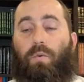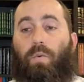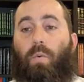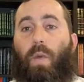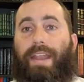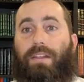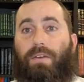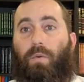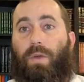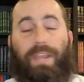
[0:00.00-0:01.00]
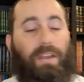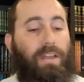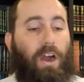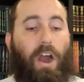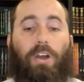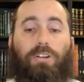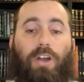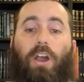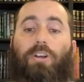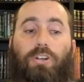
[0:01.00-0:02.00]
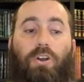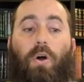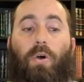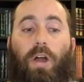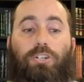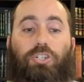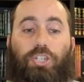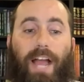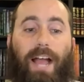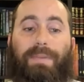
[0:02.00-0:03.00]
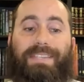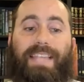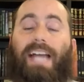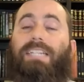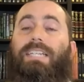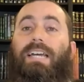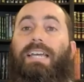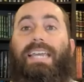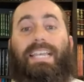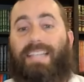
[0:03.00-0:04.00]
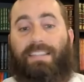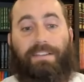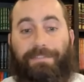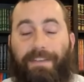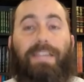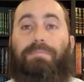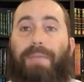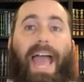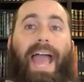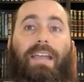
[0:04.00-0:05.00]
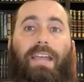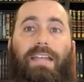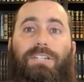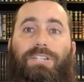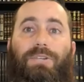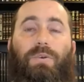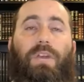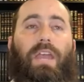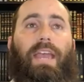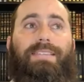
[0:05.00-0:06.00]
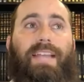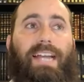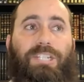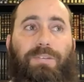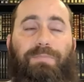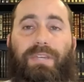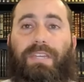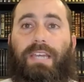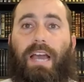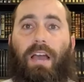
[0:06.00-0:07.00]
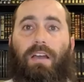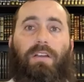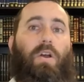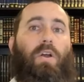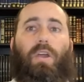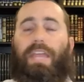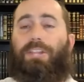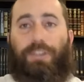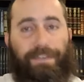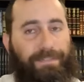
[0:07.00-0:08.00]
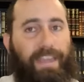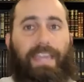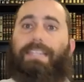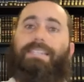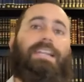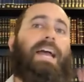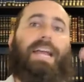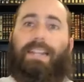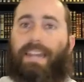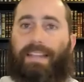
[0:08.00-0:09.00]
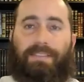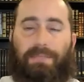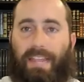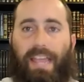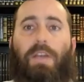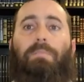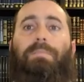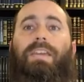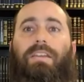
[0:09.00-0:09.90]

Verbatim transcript: when we, we, our, our goal, our job is not to is not to fight back and to is not to be uh, in your face and not not to be be